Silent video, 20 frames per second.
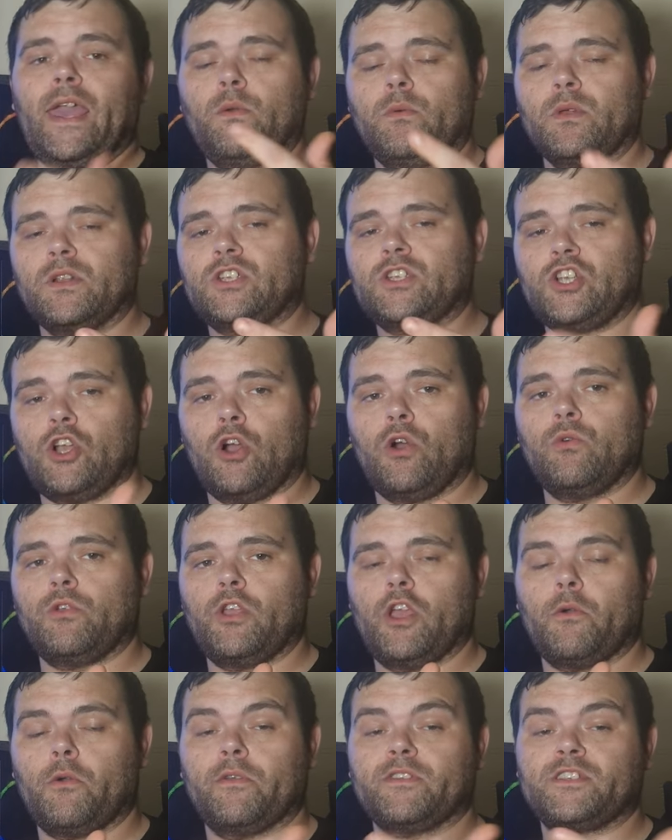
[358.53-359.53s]
It will show
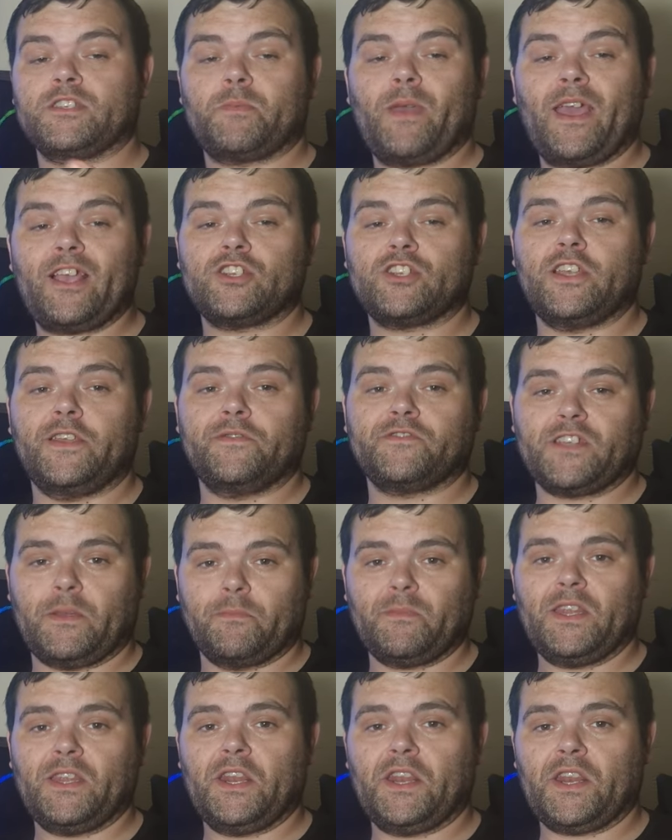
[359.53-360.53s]
you, especially if
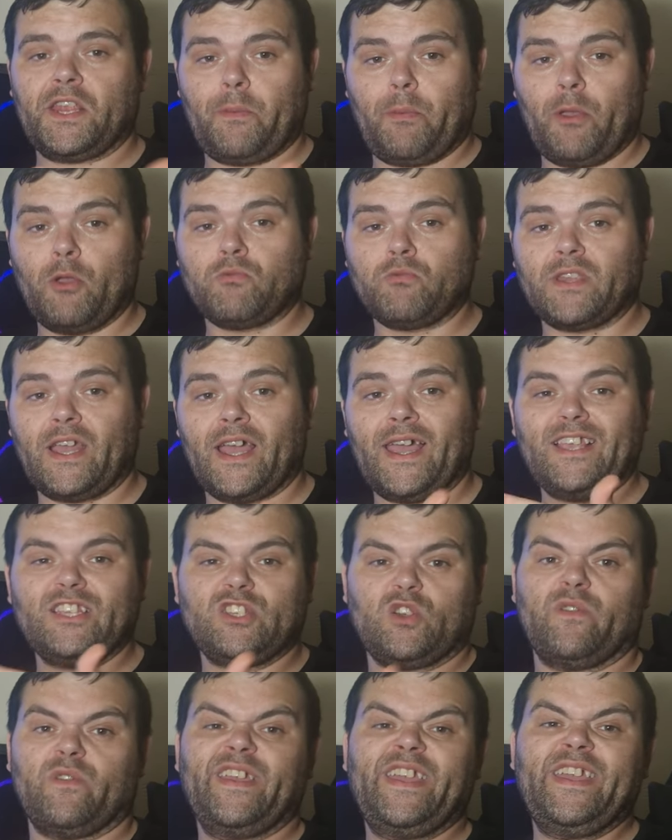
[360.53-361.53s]
something in the computer
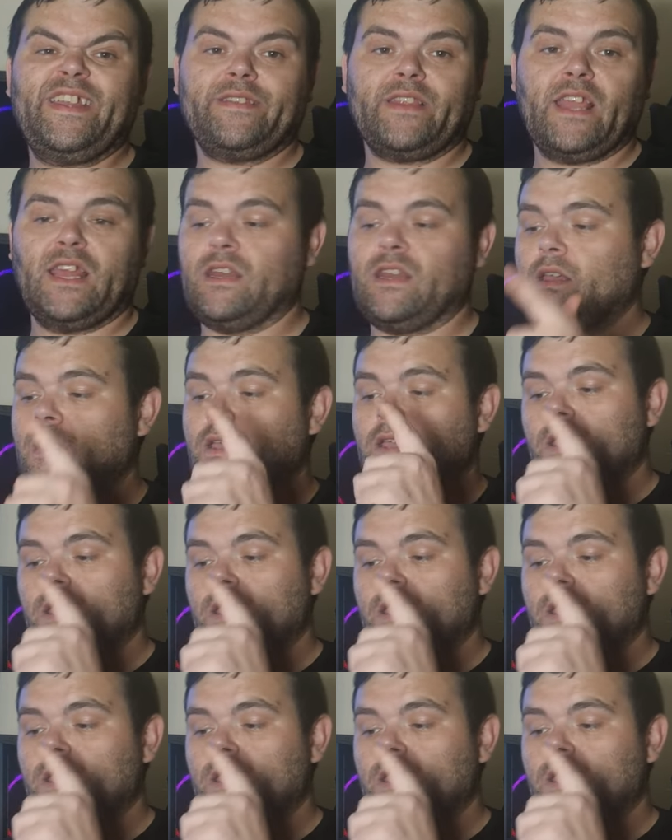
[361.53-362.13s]
is overheating.